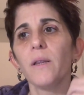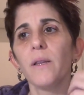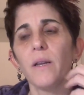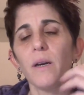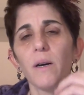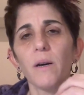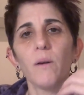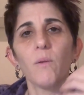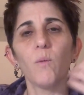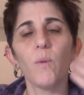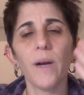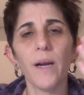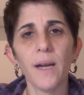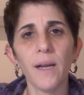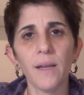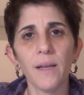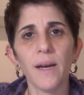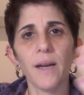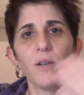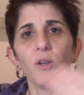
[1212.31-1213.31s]
the
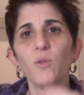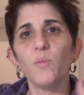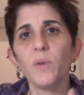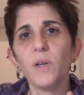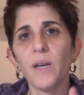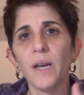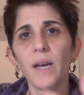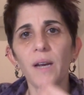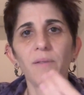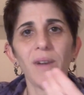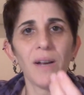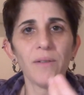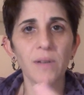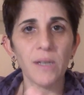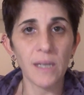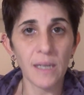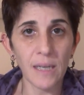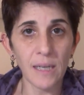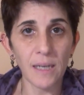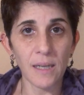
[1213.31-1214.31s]
way that you behave i've
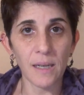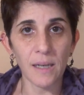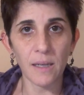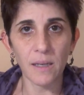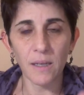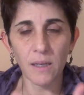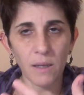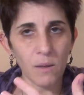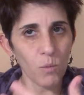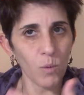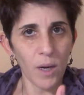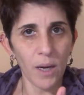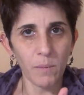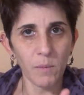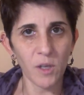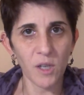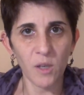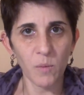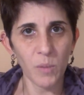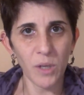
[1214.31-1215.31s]
seen it this is why
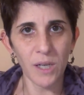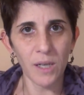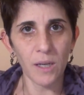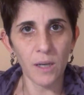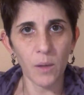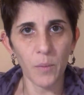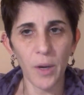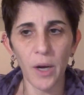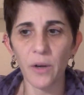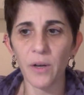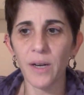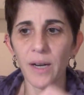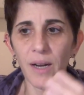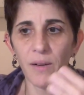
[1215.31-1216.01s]
i'm speaking about it